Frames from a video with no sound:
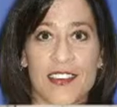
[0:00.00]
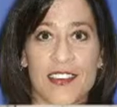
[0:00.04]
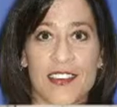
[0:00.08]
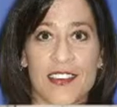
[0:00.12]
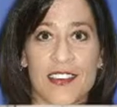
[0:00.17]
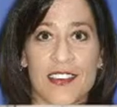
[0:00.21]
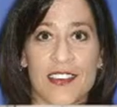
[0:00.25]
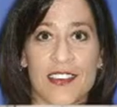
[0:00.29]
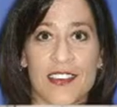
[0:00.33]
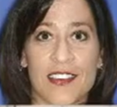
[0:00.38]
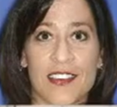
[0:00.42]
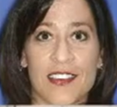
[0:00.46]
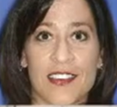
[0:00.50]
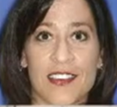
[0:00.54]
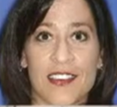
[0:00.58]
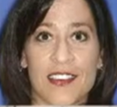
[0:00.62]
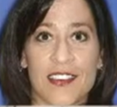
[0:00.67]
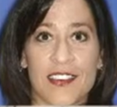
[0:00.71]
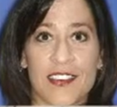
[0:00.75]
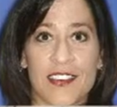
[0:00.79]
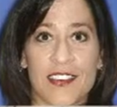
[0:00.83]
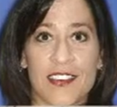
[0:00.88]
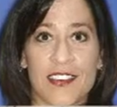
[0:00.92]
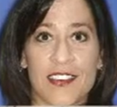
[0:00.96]

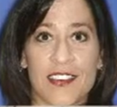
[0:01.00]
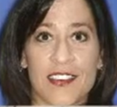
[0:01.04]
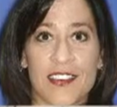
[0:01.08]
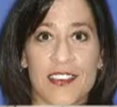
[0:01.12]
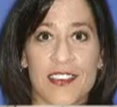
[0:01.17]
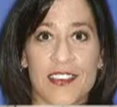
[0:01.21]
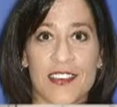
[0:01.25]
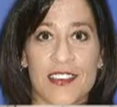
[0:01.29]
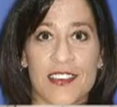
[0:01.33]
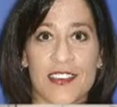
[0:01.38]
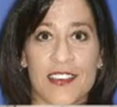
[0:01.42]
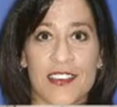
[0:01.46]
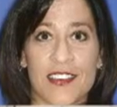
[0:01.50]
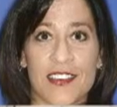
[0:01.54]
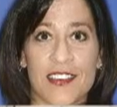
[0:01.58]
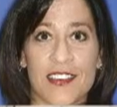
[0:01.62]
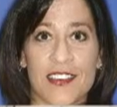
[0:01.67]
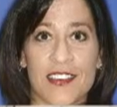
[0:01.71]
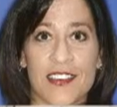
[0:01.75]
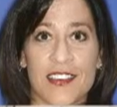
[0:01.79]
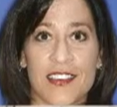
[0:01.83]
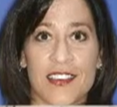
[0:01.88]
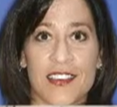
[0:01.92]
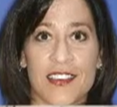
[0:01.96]

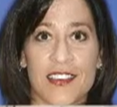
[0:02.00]
[no speech]